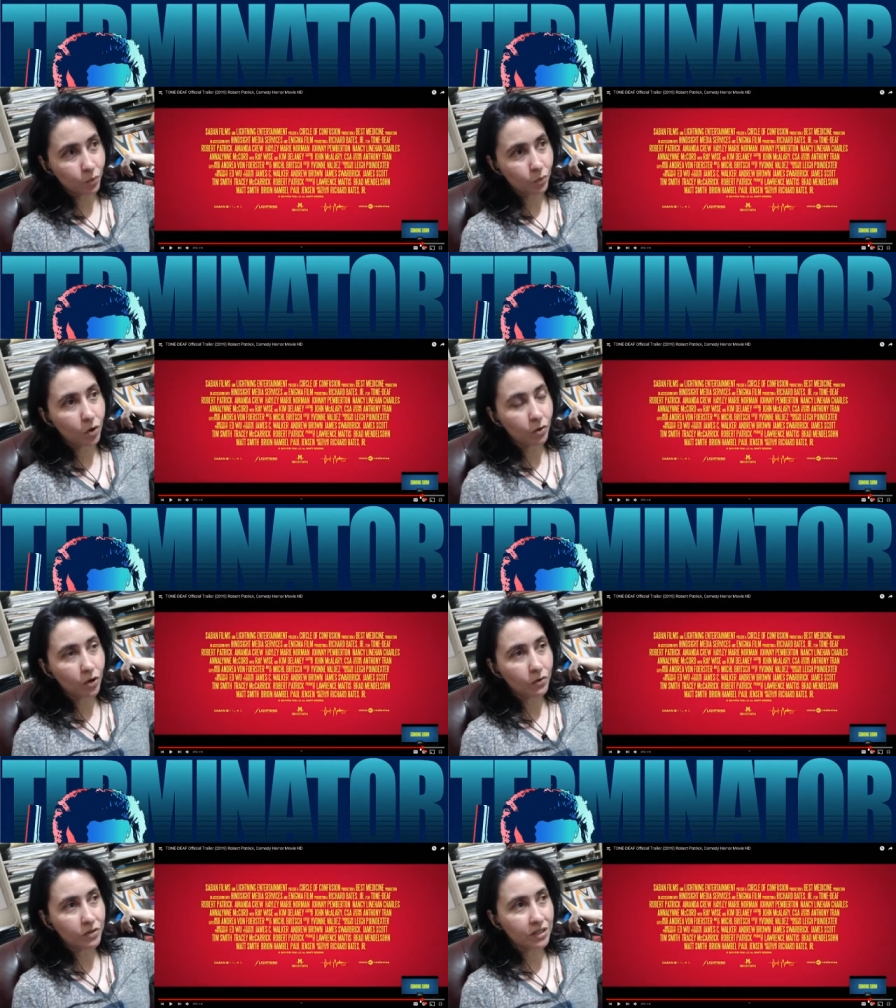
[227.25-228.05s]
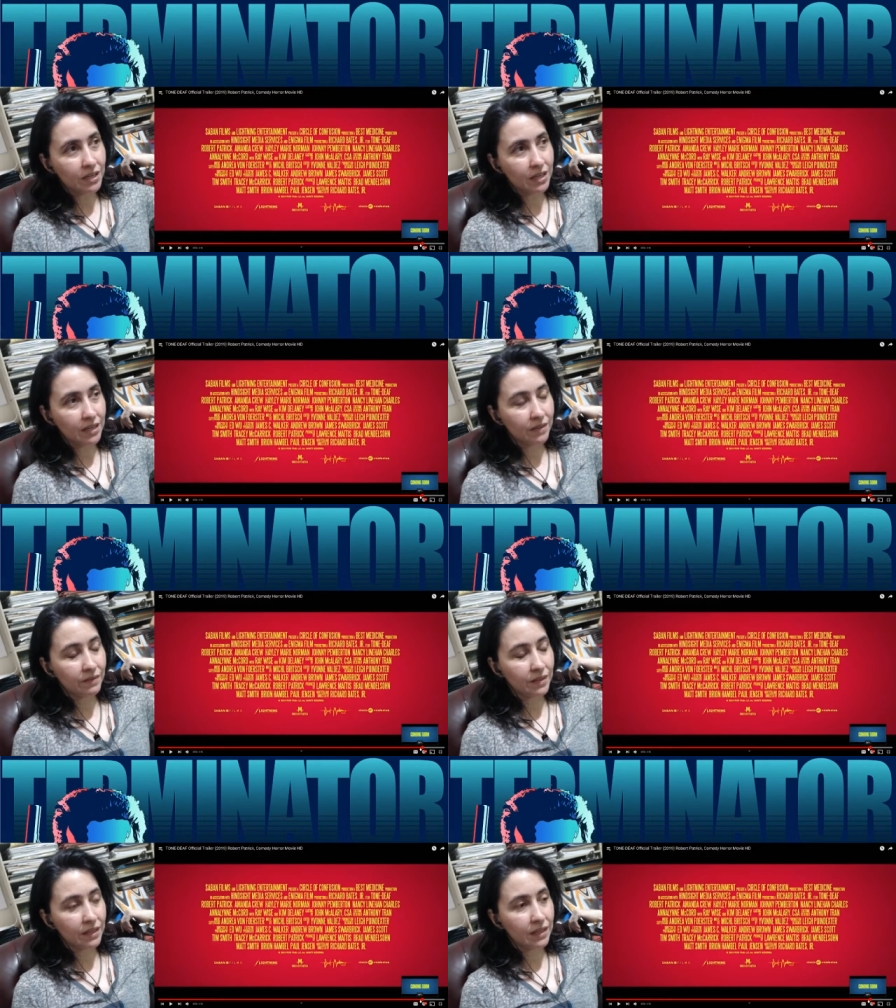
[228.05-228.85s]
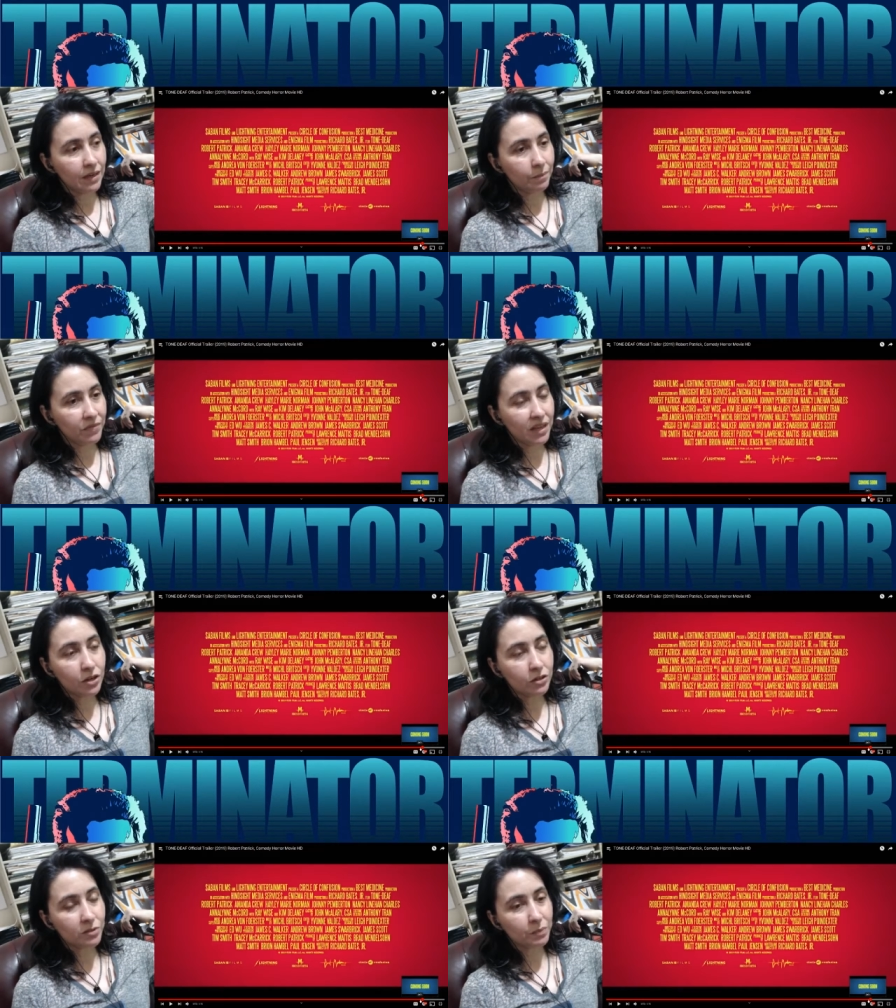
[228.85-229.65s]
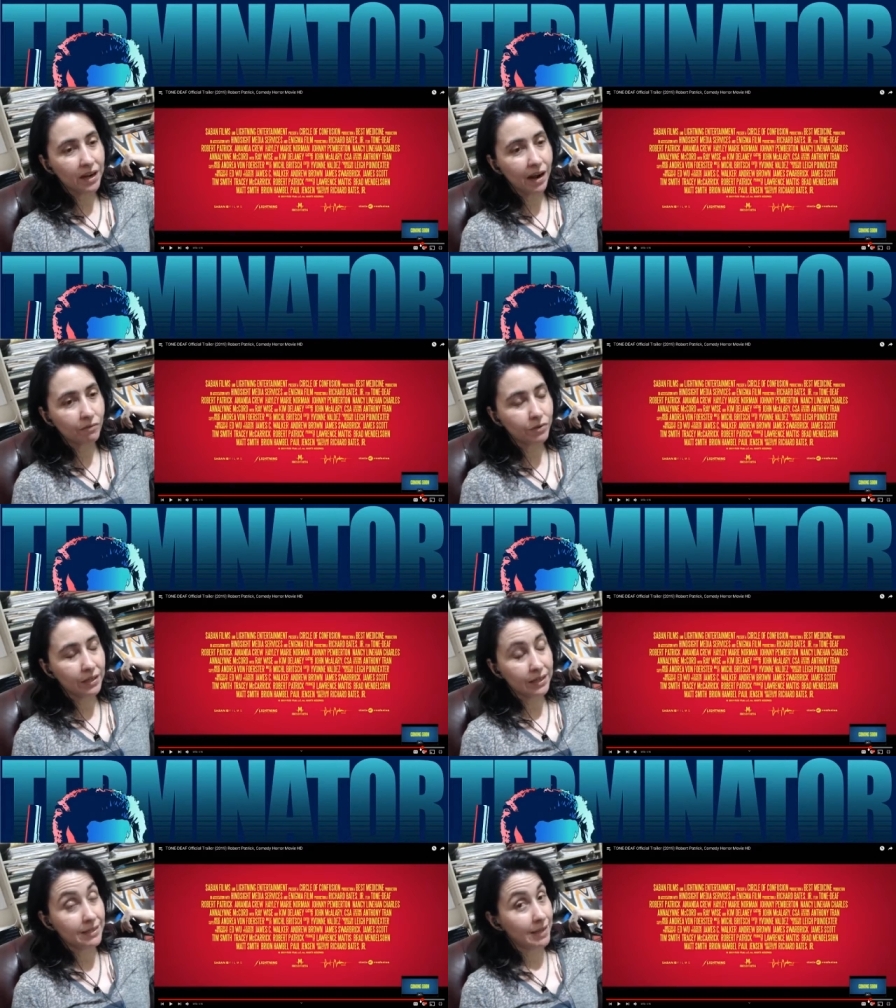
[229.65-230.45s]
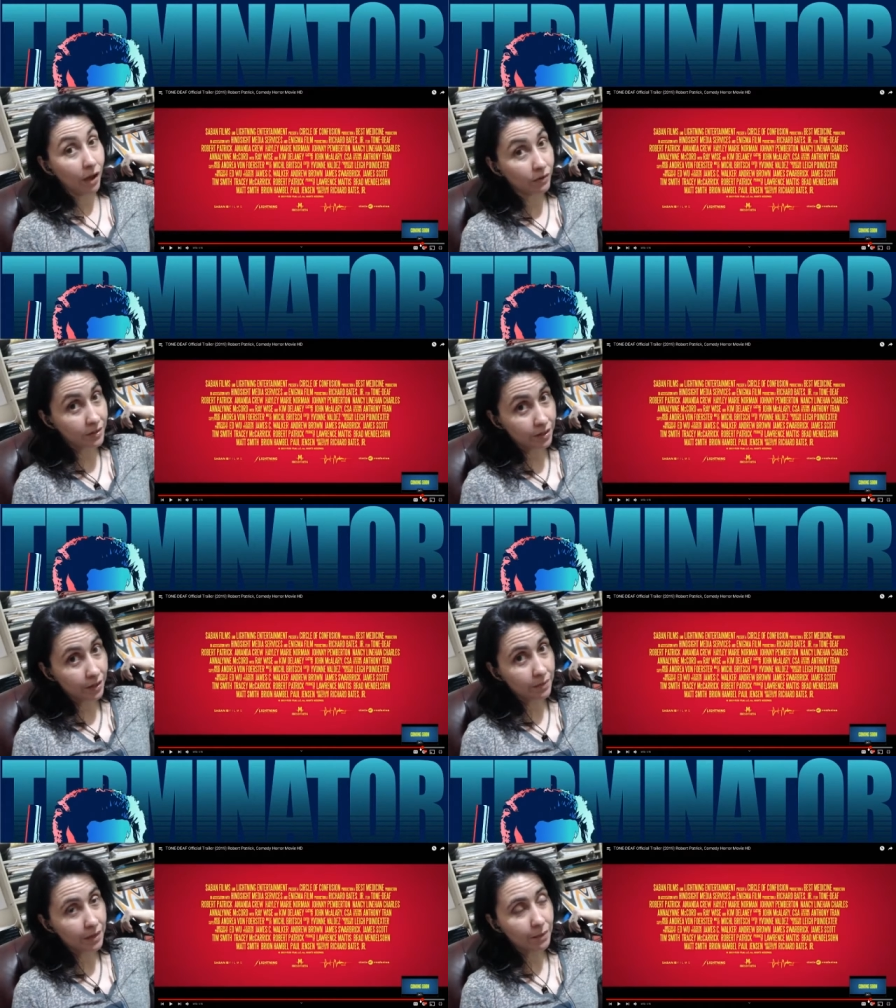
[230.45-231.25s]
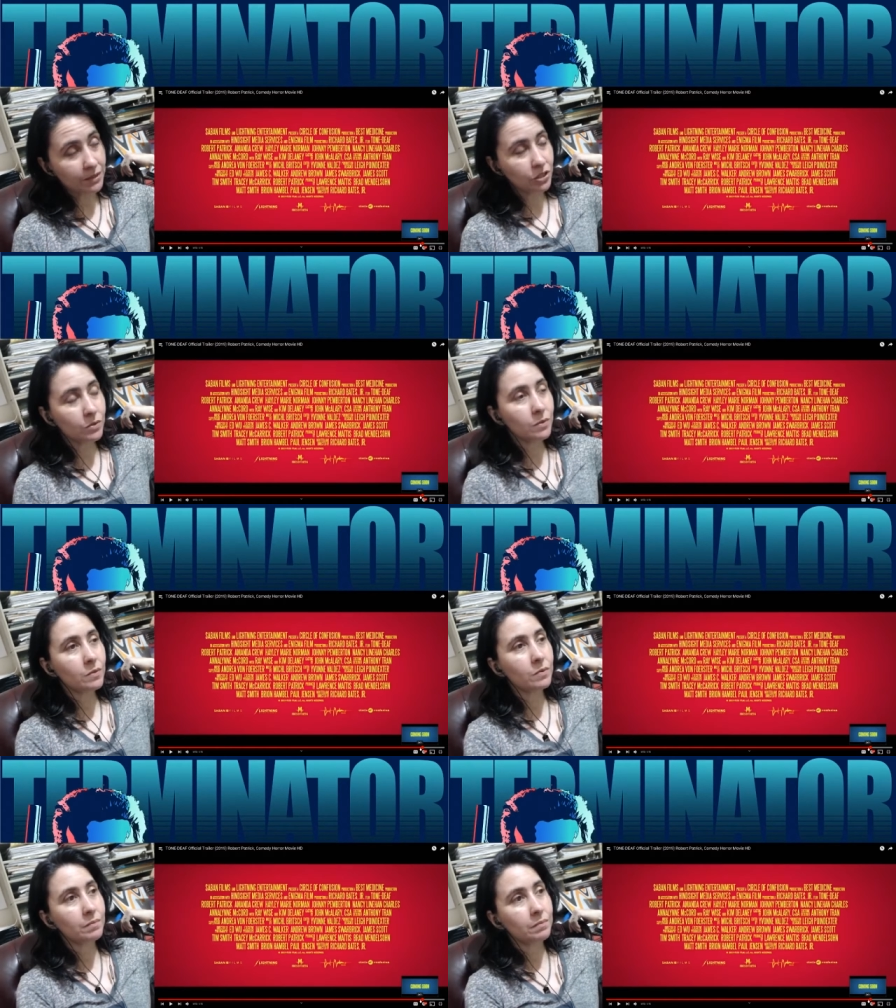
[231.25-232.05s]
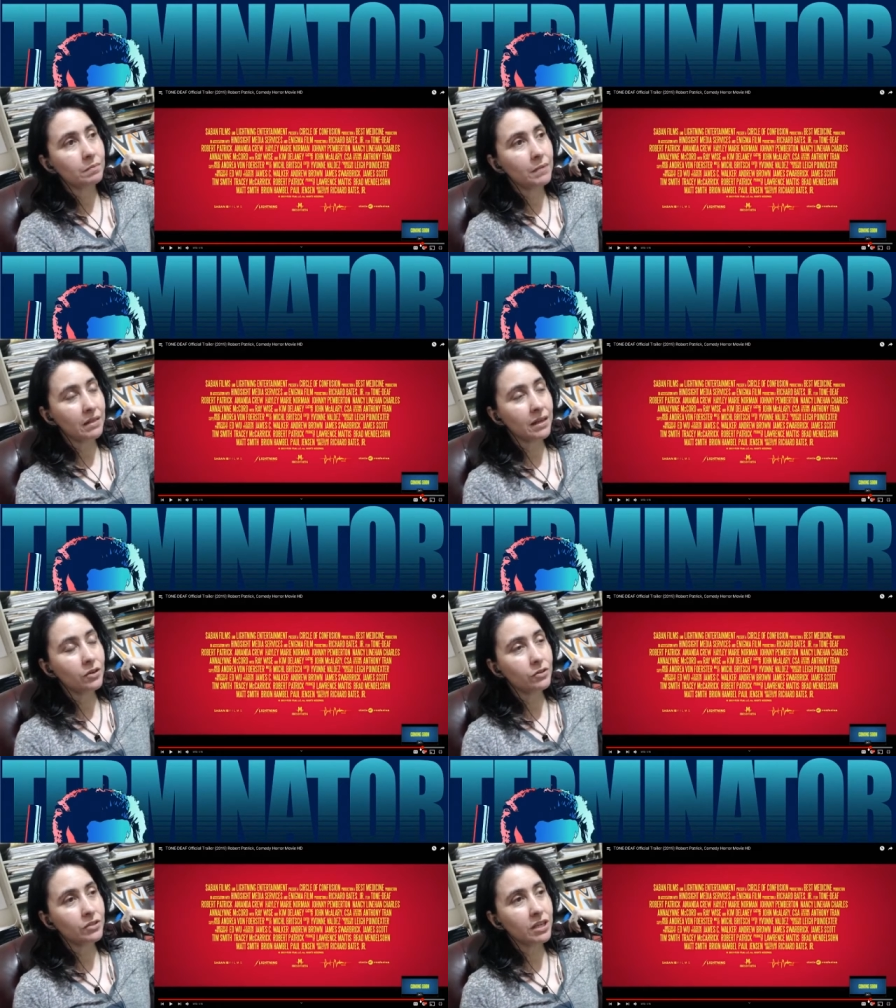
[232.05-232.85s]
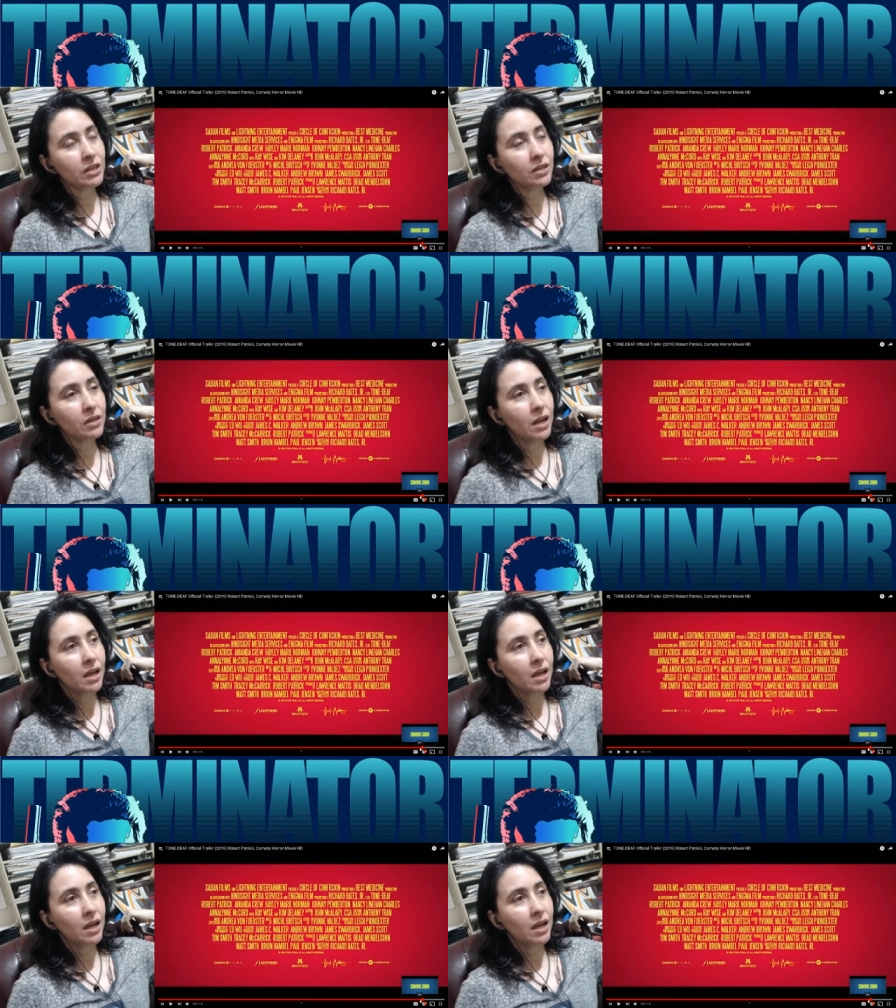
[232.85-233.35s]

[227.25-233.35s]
Won't go to see it in the theaters, but I really doubt it's going to be coming to my theaters here.